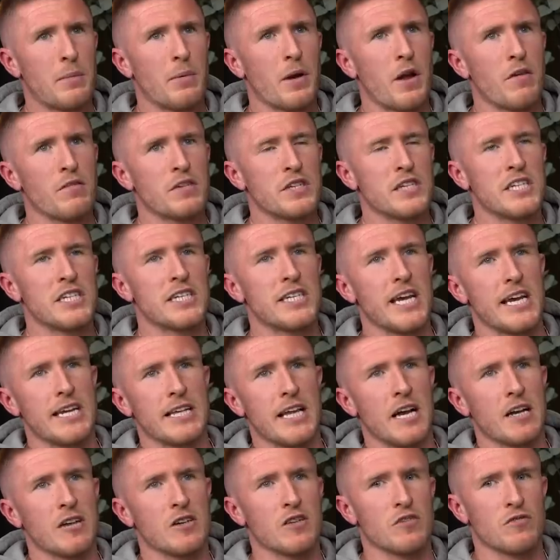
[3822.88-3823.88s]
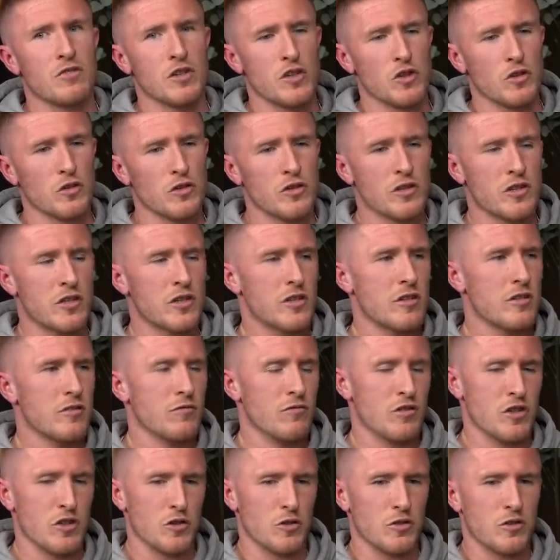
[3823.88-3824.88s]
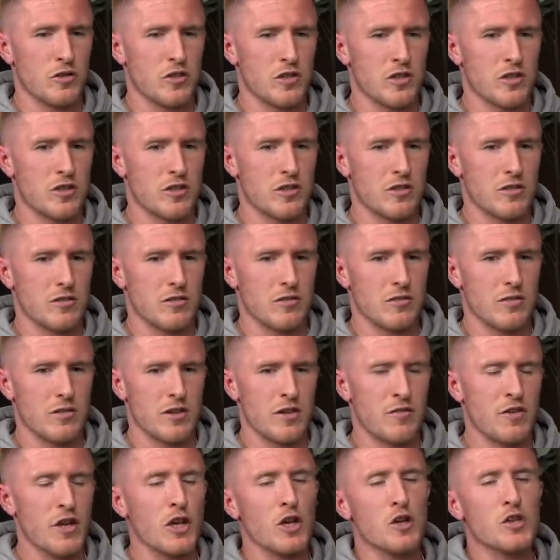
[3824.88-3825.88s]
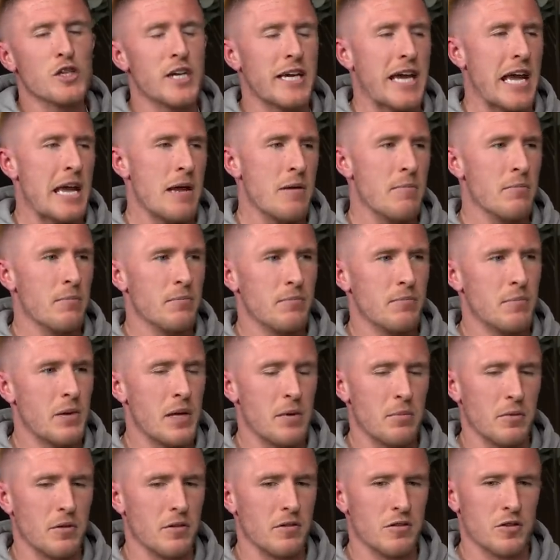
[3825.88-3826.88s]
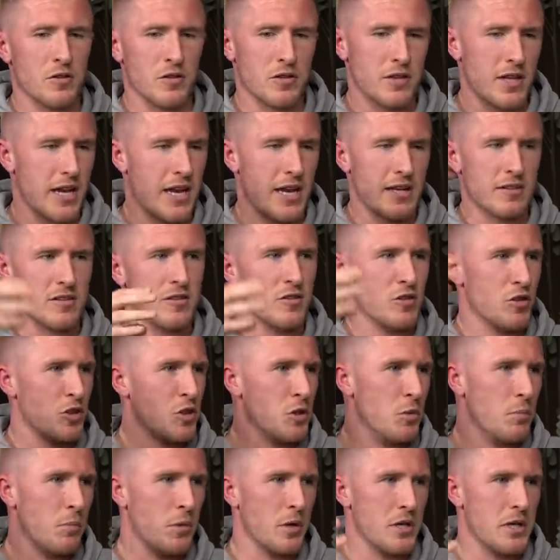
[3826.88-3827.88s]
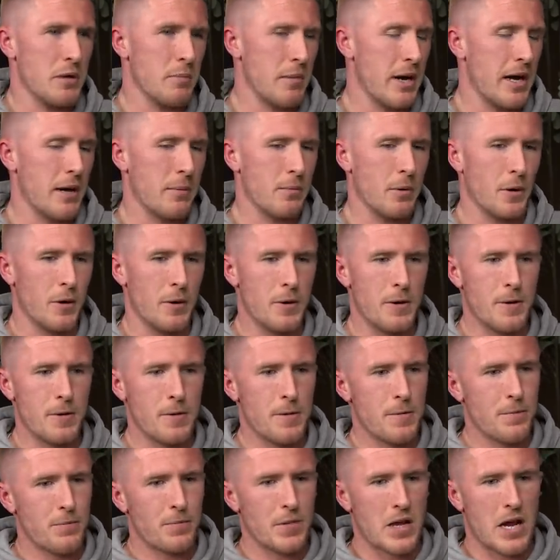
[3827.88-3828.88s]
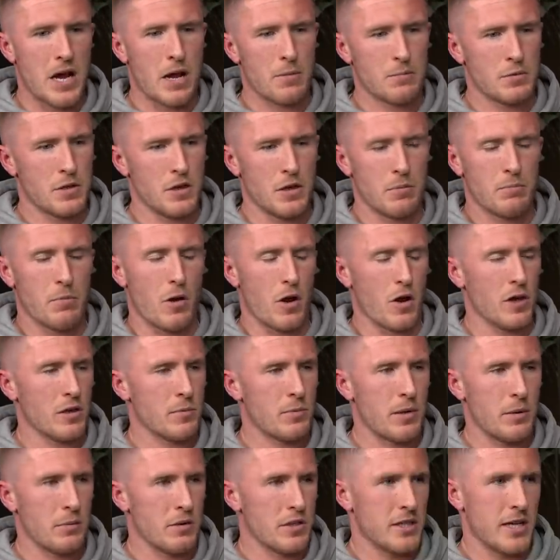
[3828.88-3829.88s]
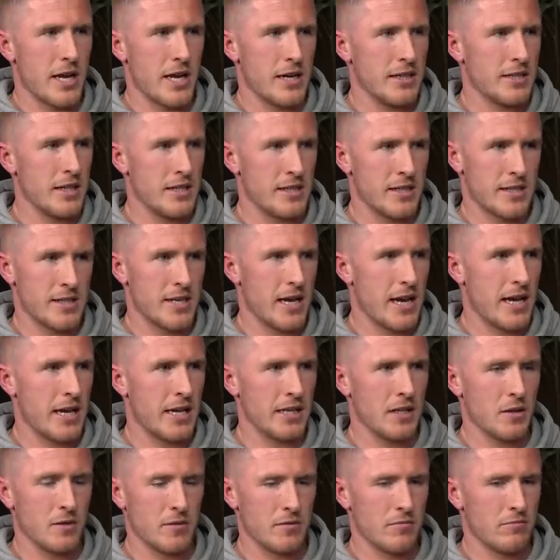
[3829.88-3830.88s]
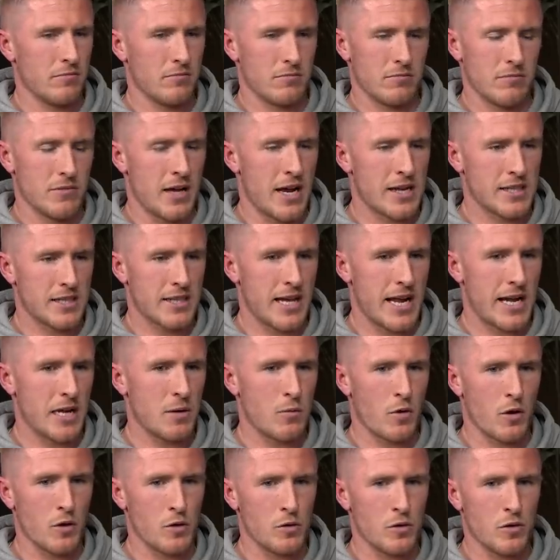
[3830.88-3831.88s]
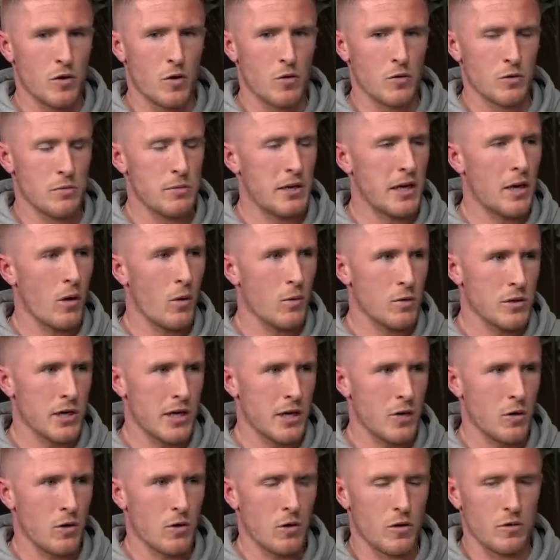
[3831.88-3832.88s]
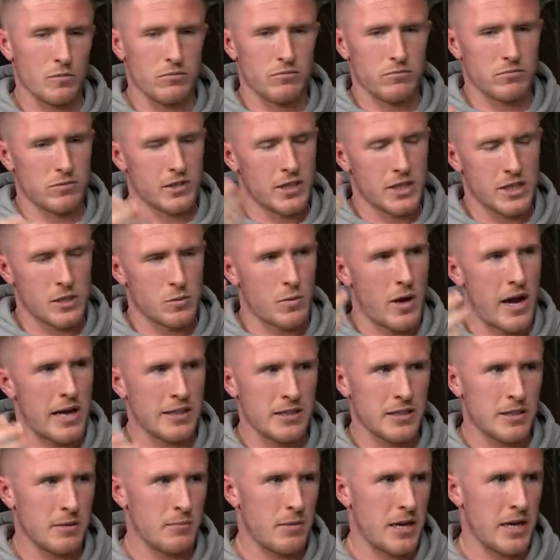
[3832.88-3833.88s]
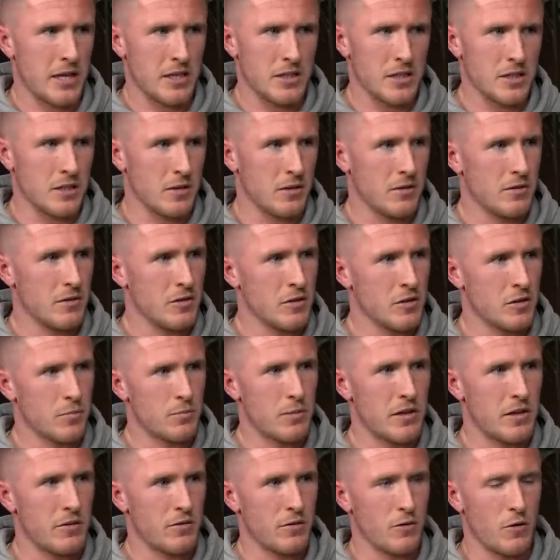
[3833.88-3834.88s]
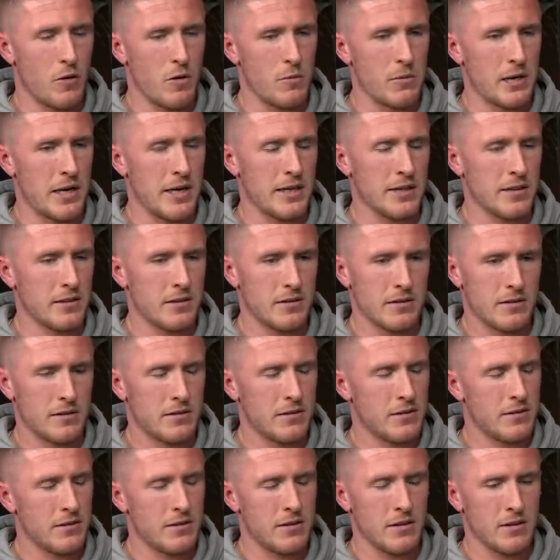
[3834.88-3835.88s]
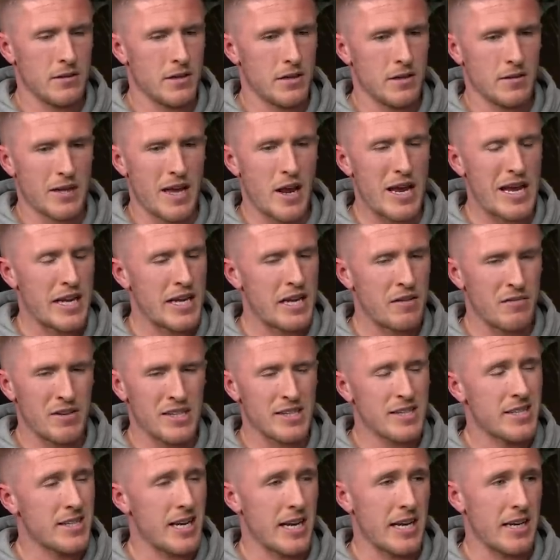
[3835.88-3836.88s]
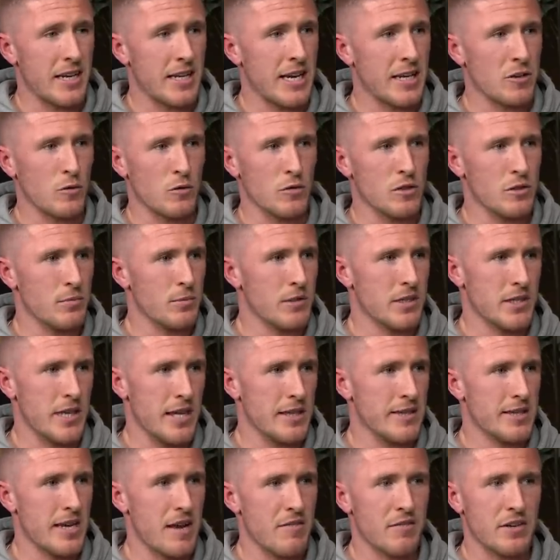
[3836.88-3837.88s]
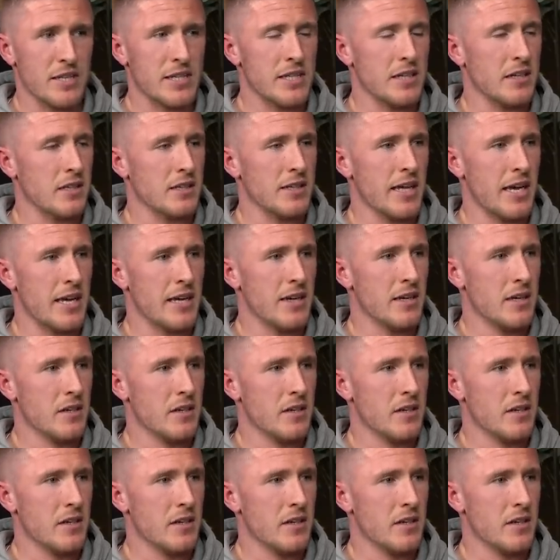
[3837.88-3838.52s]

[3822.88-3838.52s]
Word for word: obviously say that because results, if you lose a game, people are just there to just jump on your back. But absolute bollocks, people saying I didn't try, lad. Ask anyone who knows me closely, or Chris Wilder, the manager, will speak for me, lad. Even in training, I had 100% every single day.